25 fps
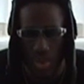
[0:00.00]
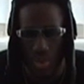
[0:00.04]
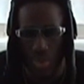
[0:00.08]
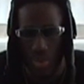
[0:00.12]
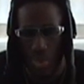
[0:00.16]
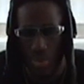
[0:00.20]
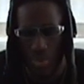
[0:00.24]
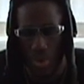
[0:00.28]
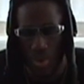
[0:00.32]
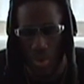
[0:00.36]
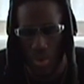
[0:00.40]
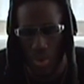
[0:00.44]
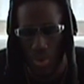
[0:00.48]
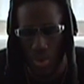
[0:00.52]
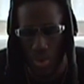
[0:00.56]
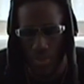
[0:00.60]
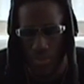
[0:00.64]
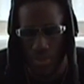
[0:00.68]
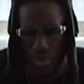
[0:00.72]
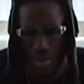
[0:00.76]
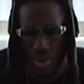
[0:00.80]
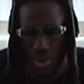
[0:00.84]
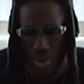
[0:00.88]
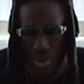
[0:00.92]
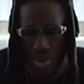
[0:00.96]
the woman who
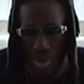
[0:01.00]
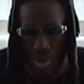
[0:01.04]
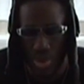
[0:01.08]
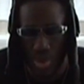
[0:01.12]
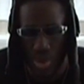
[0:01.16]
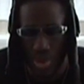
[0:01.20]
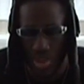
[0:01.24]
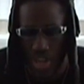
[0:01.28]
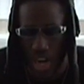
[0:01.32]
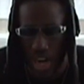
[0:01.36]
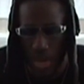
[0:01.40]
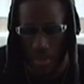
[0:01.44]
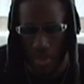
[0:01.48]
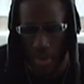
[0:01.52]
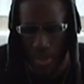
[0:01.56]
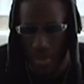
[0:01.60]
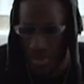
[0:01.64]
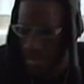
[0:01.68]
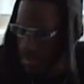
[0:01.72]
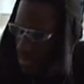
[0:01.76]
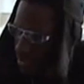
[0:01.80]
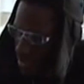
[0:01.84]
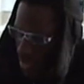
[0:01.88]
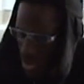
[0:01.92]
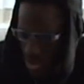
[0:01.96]
loves Hugh, Hugh Jackman.
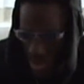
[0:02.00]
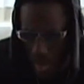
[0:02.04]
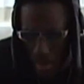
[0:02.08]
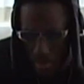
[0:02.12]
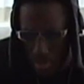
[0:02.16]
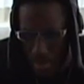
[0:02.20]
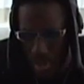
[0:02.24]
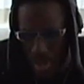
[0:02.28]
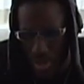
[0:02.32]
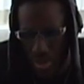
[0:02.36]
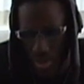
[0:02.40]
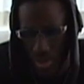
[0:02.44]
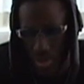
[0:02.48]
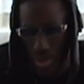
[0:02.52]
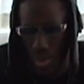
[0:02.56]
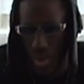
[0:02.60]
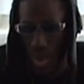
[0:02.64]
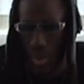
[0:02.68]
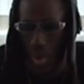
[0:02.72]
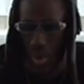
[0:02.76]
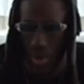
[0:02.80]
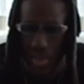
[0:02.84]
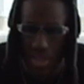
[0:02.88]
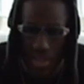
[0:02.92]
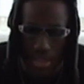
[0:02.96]
It's not based on
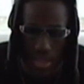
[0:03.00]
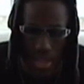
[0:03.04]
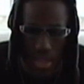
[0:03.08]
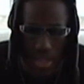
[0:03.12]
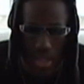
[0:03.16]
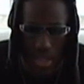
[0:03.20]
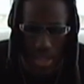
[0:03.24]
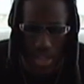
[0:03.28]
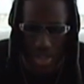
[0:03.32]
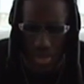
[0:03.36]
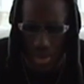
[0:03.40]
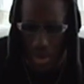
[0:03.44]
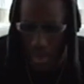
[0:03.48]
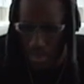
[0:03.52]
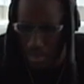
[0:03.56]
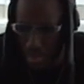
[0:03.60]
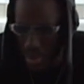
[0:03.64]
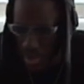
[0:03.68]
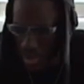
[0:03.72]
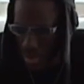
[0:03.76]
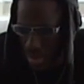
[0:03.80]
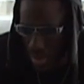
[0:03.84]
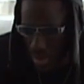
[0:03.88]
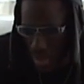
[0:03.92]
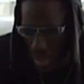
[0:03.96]
quality. It's not
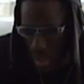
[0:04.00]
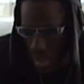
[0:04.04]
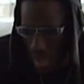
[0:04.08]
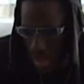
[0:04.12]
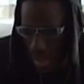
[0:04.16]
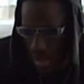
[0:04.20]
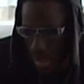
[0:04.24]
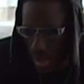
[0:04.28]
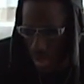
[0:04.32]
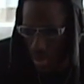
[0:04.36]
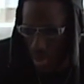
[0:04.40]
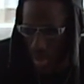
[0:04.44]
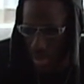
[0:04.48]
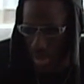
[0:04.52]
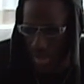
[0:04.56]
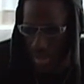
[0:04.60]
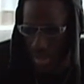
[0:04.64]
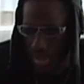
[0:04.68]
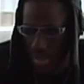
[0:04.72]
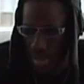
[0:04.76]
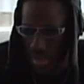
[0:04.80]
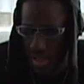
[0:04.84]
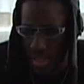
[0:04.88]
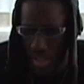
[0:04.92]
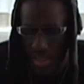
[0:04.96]
based on whether
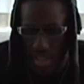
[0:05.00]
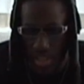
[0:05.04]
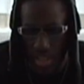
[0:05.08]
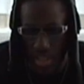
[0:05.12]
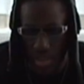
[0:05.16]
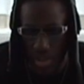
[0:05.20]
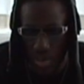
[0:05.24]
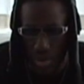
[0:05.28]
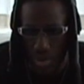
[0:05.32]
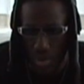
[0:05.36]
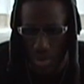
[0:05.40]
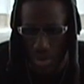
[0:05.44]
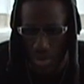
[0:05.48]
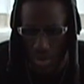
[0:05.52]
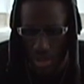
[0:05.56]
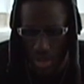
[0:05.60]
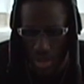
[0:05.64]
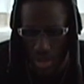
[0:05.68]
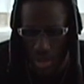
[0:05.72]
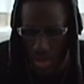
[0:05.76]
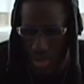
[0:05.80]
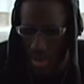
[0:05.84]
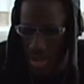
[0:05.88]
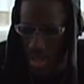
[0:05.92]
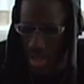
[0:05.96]
the thing is any good.
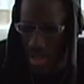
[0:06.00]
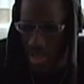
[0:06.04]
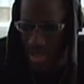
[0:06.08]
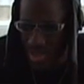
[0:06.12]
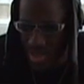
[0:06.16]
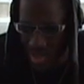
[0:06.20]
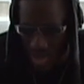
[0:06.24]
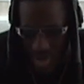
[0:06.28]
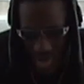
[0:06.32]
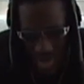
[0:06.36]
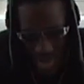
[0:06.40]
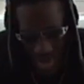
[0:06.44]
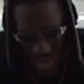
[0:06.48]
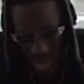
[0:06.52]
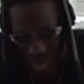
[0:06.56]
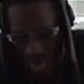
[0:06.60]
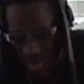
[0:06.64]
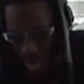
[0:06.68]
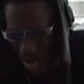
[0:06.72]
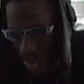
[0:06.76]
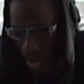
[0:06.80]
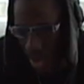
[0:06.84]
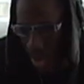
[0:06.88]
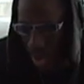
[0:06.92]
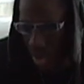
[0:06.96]
You know, it's just
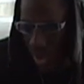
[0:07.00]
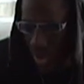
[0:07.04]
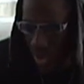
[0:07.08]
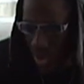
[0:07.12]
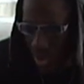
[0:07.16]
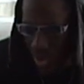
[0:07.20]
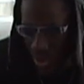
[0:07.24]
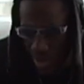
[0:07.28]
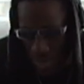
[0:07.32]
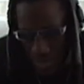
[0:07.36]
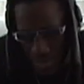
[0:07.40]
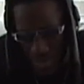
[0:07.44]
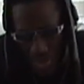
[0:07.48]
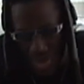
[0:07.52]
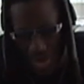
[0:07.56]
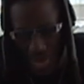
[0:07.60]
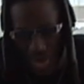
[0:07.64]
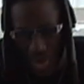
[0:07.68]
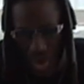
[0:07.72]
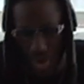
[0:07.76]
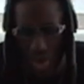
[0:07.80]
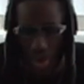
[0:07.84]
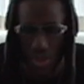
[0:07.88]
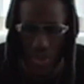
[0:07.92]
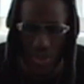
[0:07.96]
all of
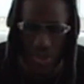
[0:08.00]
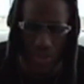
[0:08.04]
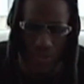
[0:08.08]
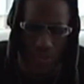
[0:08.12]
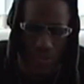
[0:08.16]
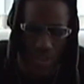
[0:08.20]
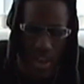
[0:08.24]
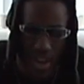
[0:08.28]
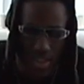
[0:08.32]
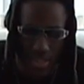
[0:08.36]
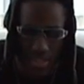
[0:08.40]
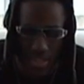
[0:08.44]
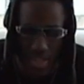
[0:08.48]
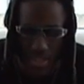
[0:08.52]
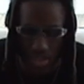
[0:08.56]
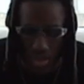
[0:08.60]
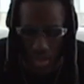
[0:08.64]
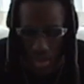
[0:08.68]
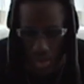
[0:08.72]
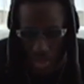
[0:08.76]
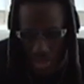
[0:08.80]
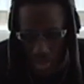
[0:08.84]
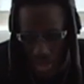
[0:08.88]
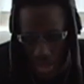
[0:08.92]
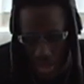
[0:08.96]
these other factors that
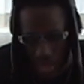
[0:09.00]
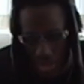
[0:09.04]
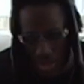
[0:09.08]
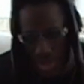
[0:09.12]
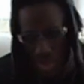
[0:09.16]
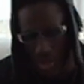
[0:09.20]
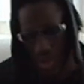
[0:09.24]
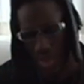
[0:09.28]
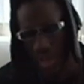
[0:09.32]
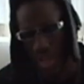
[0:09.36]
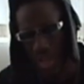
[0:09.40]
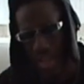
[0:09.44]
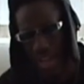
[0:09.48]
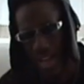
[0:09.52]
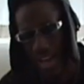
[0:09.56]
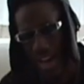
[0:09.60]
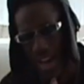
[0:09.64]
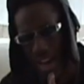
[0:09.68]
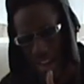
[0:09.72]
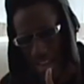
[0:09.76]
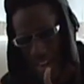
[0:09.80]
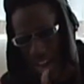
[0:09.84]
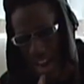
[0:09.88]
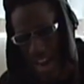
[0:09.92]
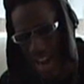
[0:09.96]
do not relate to
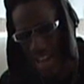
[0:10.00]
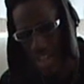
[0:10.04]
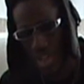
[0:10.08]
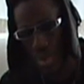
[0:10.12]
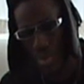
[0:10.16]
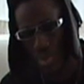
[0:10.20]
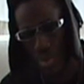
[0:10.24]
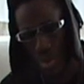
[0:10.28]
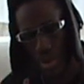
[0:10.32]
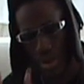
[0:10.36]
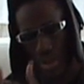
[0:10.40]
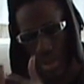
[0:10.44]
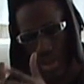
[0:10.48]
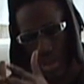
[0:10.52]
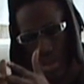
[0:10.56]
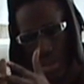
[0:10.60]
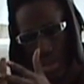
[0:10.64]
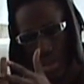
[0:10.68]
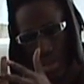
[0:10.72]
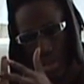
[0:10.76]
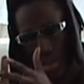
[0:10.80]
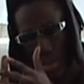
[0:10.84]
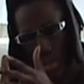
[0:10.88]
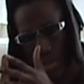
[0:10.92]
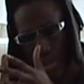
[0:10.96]
an actual
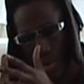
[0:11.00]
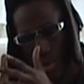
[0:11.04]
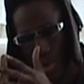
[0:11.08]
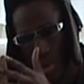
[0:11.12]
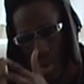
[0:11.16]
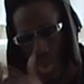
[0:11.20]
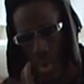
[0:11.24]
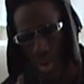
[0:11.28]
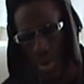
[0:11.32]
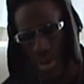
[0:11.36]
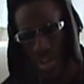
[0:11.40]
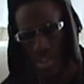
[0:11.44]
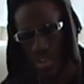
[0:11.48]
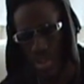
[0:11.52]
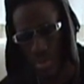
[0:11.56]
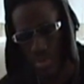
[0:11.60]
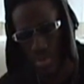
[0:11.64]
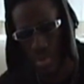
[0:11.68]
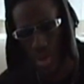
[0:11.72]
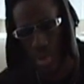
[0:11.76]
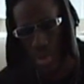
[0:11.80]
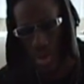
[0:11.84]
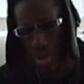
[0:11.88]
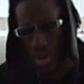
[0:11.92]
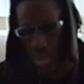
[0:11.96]
quality
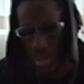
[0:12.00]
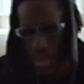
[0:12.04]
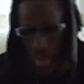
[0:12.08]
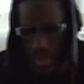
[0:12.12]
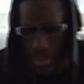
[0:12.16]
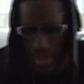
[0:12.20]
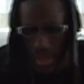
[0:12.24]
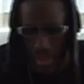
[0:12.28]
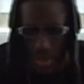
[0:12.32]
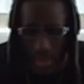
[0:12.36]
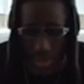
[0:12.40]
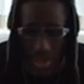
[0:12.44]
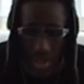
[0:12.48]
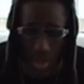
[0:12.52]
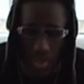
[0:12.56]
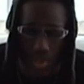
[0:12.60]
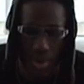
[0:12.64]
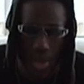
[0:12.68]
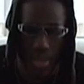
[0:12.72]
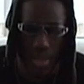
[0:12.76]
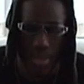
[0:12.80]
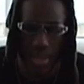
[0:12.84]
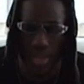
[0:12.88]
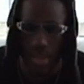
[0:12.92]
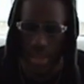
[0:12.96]
product. Here's
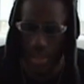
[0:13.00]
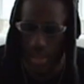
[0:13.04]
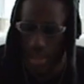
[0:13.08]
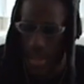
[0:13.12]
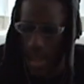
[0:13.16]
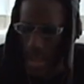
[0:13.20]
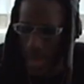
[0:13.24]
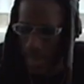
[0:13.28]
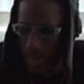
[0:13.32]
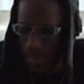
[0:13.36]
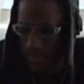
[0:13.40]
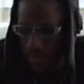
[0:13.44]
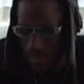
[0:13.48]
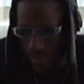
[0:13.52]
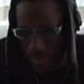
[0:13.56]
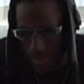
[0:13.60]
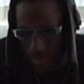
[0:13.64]
why I think that